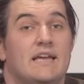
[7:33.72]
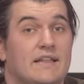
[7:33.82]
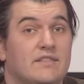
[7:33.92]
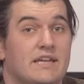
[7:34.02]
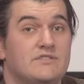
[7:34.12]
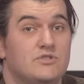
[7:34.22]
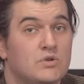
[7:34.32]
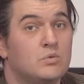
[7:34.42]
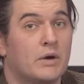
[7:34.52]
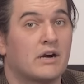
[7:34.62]
And they
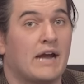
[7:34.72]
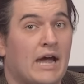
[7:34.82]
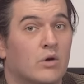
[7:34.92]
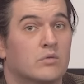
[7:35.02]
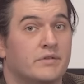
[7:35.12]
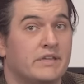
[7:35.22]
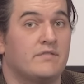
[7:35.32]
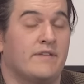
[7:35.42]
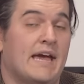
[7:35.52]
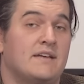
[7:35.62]
do wear out really
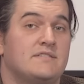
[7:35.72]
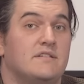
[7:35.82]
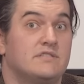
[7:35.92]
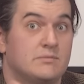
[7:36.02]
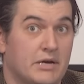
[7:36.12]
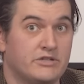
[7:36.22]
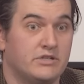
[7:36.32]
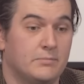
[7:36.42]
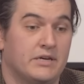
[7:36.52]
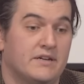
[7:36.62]
fast,
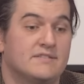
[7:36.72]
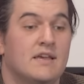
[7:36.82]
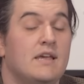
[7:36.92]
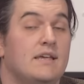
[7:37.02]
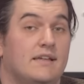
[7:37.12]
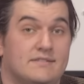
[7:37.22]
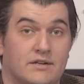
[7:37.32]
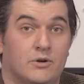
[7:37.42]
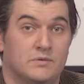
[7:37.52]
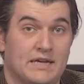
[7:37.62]
especially because it's in
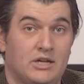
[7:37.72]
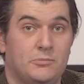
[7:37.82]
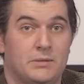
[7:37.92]
a hotel.